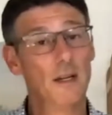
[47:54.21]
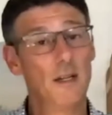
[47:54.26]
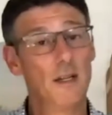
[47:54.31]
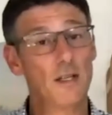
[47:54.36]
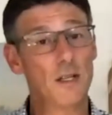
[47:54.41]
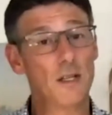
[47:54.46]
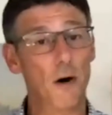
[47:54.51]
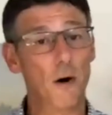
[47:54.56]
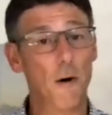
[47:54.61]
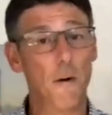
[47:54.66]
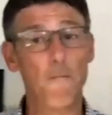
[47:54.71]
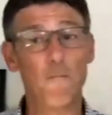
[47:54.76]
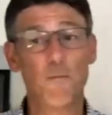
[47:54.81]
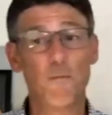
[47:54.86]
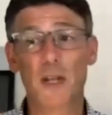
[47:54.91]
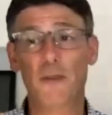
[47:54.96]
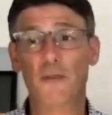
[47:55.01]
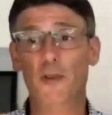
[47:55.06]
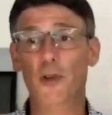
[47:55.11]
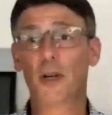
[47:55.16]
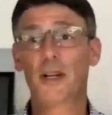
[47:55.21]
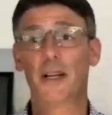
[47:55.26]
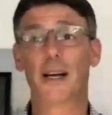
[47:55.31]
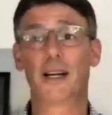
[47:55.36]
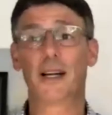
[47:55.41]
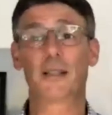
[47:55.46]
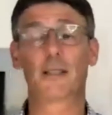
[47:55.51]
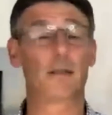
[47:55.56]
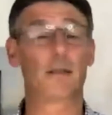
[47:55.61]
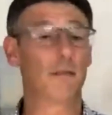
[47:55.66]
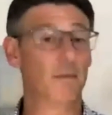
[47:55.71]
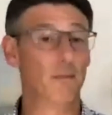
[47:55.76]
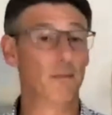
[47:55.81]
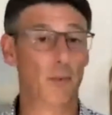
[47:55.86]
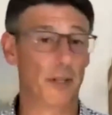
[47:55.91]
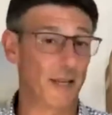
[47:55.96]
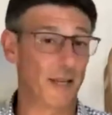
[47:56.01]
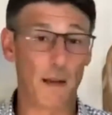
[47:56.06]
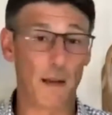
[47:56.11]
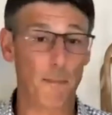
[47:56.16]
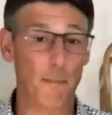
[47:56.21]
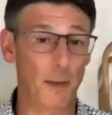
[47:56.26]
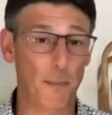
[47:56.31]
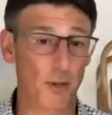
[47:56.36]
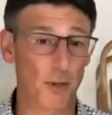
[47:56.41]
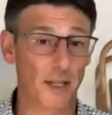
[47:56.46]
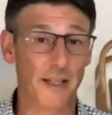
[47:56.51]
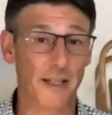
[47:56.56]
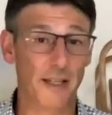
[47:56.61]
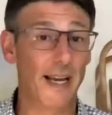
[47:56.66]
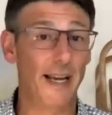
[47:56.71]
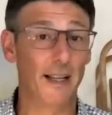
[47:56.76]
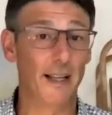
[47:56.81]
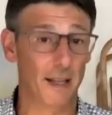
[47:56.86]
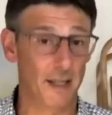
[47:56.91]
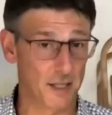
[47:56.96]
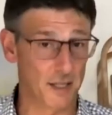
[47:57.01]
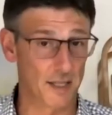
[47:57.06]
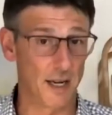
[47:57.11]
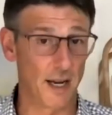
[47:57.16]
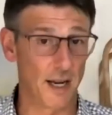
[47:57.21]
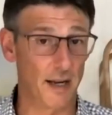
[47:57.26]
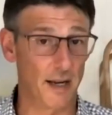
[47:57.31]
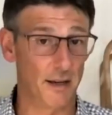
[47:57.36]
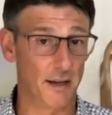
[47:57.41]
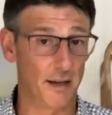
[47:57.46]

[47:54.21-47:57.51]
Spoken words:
So if you connect with 10 people a day, let's say,